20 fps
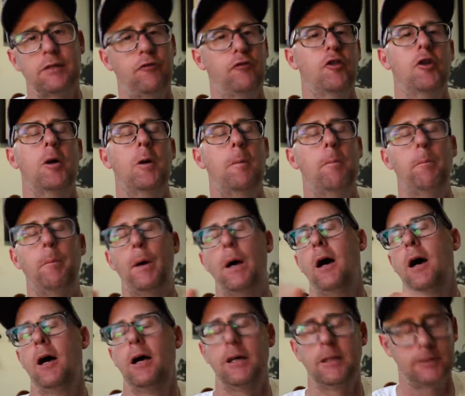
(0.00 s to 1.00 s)
foot
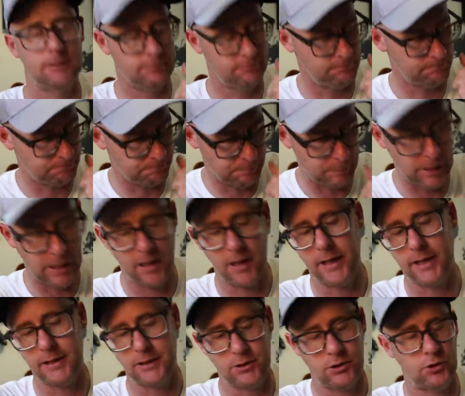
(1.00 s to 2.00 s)
putt
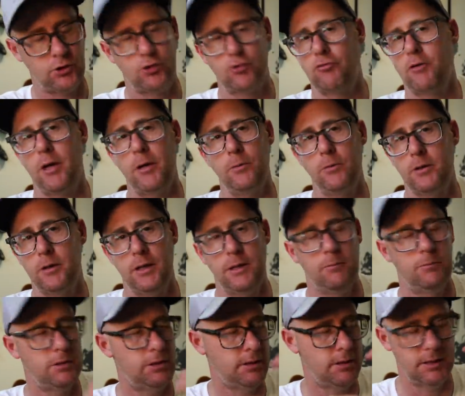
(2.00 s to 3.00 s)
putting stroke.
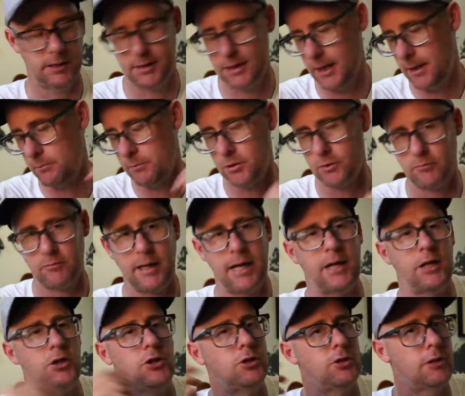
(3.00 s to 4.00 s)
It was the same
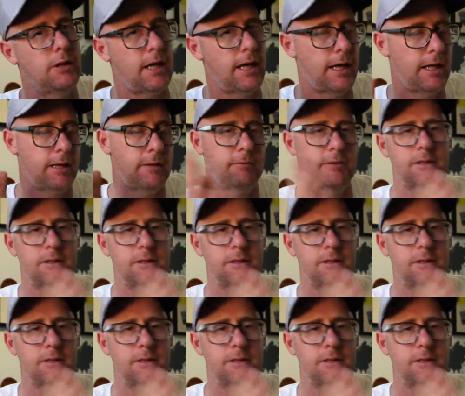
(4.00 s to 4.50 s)
direction, angle of